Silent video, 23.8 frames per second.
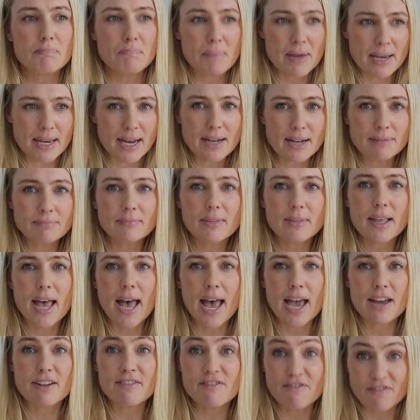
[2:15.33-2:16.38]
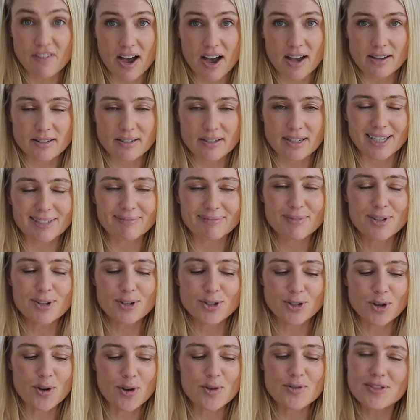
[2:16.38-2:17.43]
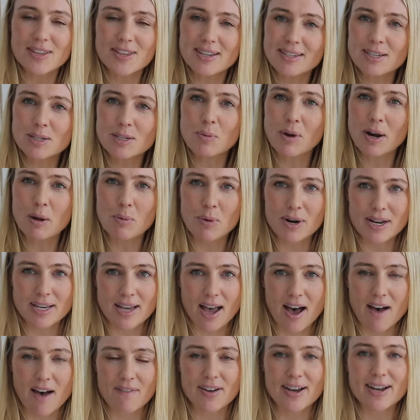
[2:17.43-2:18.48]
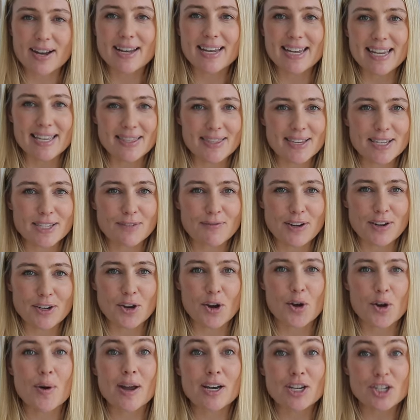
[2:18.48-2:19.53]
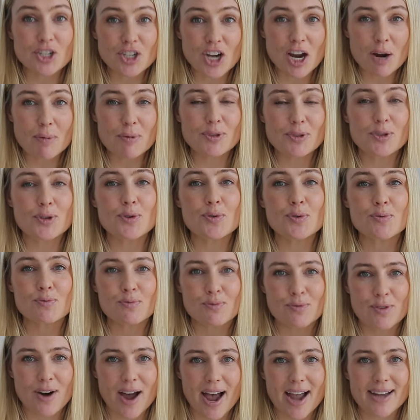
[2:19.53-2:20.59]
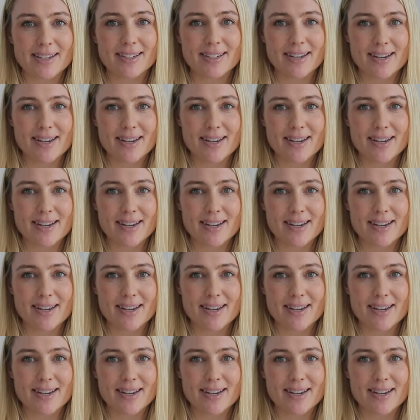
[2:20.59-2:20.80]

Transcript: bigger and faster. So this is what I want to cover in this video and share with you right